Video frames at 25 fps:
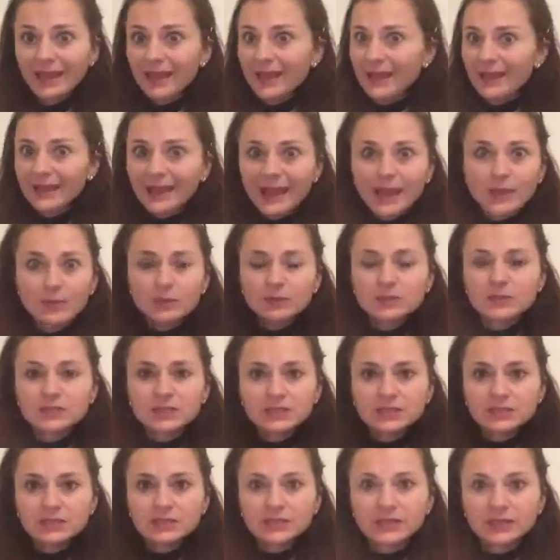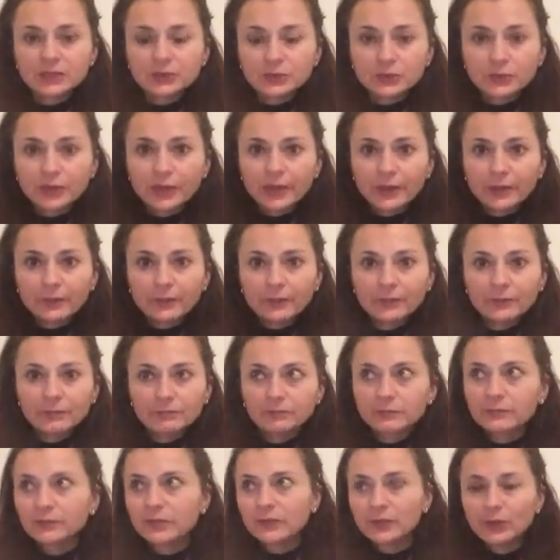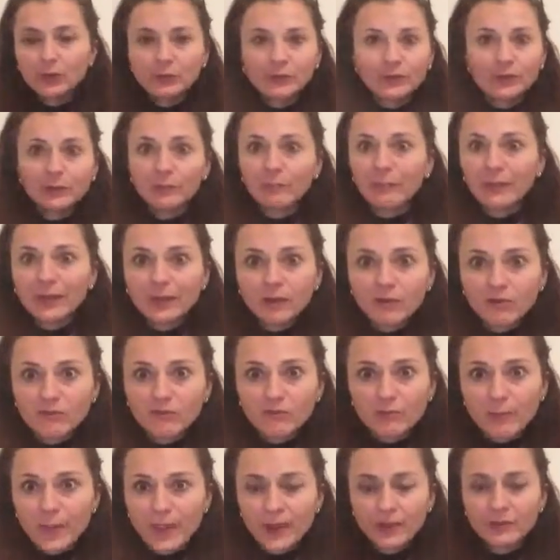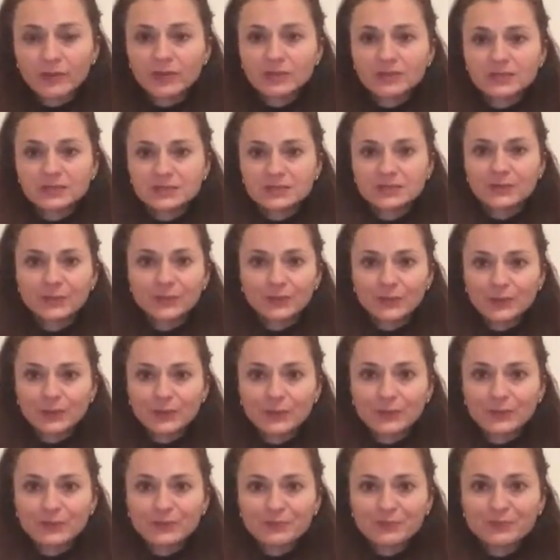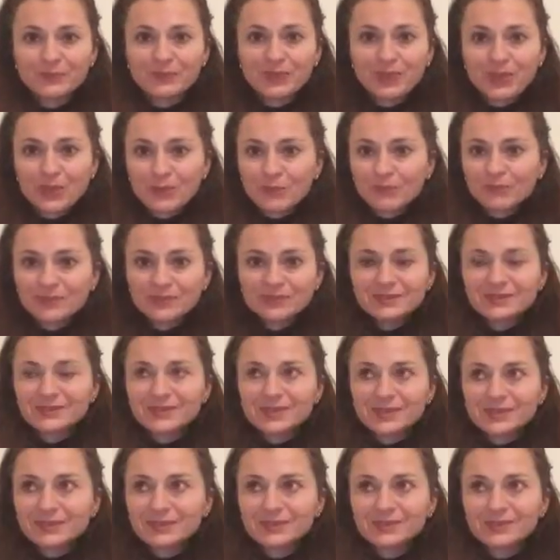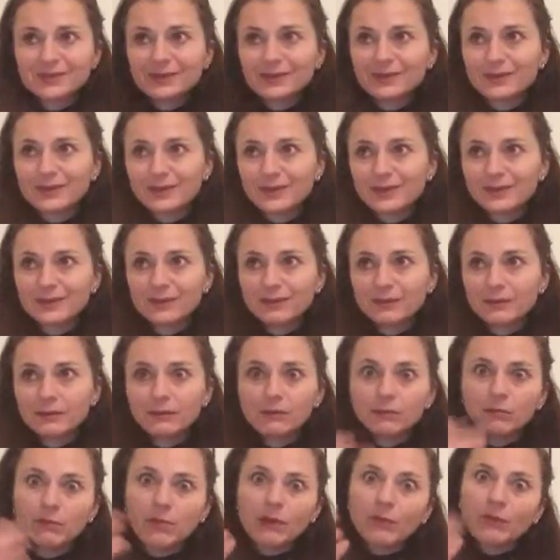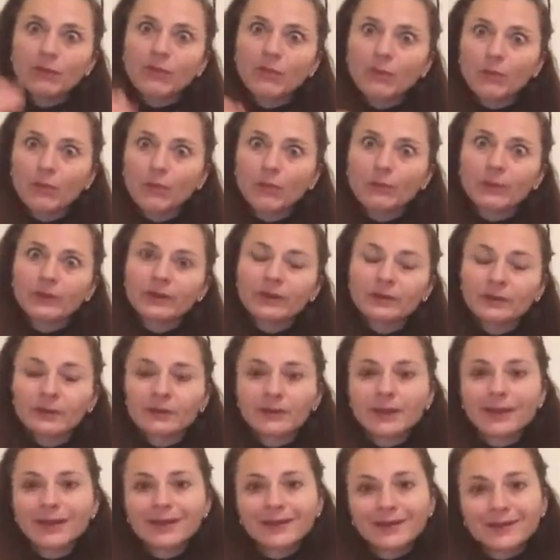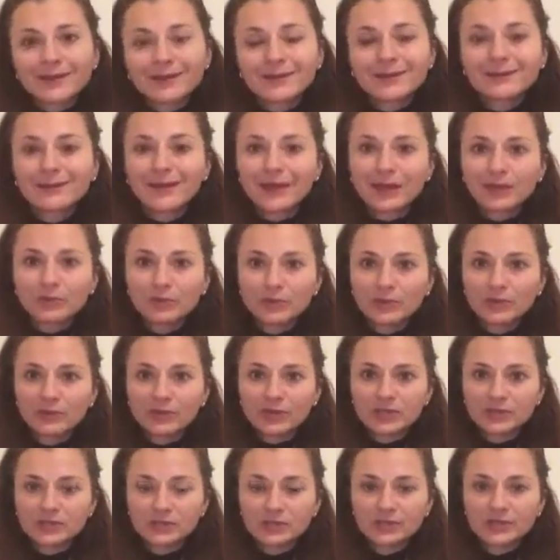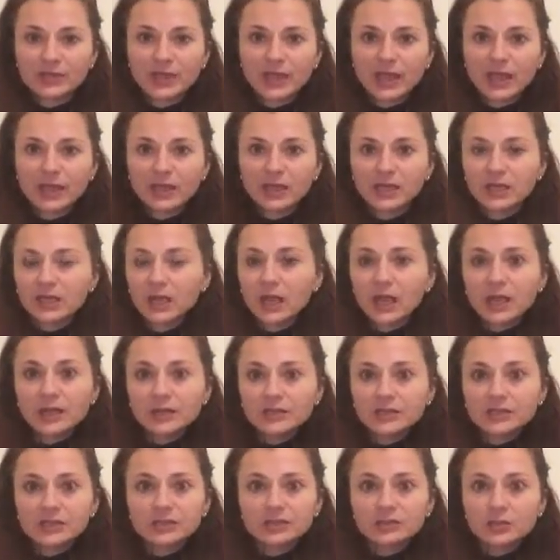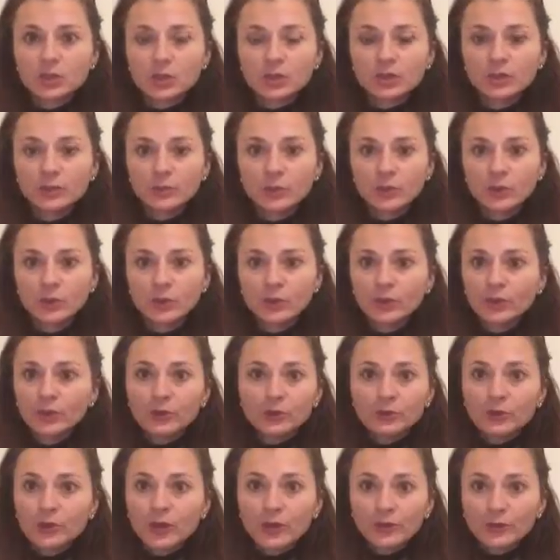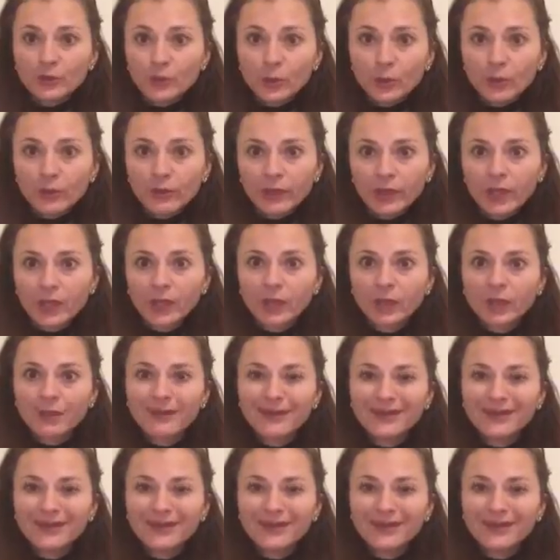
and i was listening to him you know in the middle of paris um, with this uh, mouth open like in admiration and then i just told him you are yogi